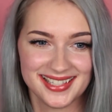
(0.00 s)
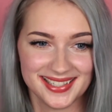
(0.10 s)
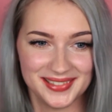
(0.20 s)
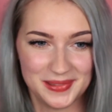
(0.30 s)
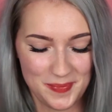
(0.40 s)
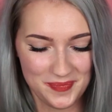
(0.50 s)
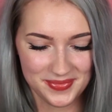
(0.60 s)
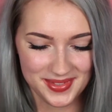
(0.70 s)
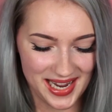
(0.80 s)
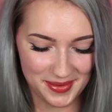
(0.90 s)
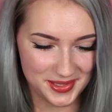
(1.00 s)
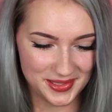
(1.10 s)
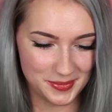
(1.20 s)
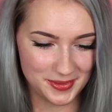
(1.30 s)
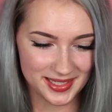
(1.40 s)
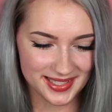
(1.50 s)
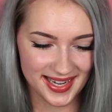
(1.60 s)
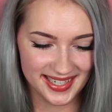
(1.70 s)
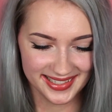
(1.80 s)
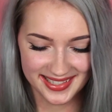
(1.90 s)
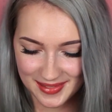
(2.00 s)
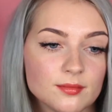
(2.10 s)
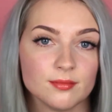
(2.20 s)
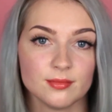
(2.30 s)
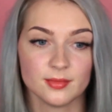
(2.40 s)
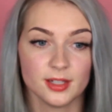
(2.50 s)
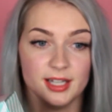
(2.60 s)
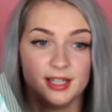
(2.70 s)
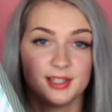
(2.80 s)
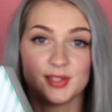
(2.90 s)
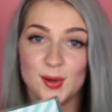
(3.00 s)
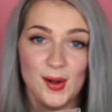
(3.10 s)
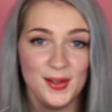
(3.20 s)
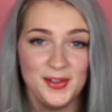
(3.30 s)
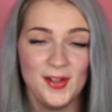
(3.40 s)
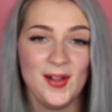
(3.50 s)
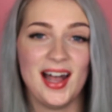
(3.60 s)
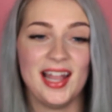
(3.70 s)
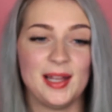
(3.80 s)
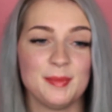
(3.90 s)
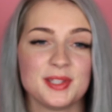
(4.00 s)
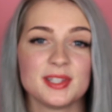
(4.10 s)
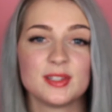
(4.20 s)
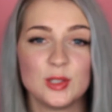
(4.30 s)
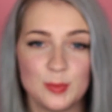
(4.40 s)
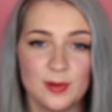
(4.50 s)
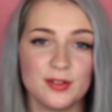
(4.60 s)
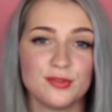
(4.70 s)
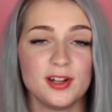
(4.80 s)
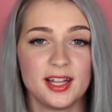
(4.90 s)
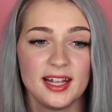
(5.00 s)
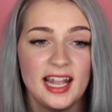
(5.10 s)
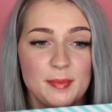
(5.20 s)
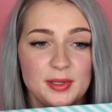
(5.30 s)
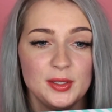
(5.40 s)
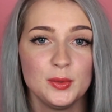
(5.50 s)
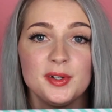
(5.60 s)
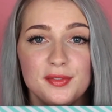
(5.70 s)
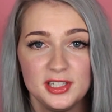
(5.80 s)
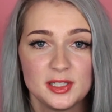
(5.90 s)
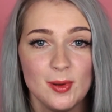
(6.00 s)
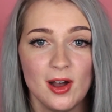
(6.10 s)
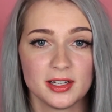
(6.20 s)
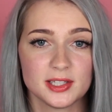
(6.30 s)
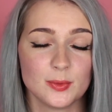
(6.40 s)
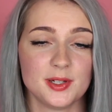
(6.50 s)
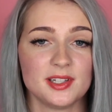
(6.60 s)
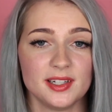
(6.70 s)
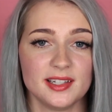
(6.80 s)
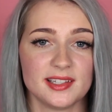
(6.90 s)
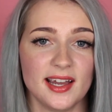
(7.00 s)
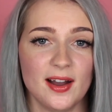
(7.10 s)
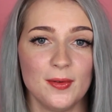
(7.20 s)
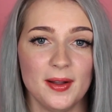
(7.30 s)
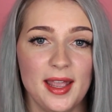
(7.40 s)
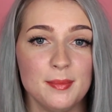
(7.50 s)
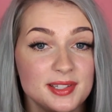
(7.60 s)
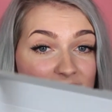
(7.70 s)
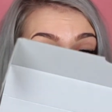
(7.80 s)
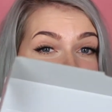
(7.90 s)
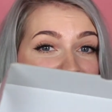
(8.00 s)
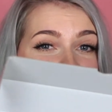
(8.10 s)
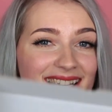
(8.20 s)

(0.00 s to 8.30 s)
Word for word: So yeah, I'm super excited. So all in all, I am super freaking happy with this box, which is now empty.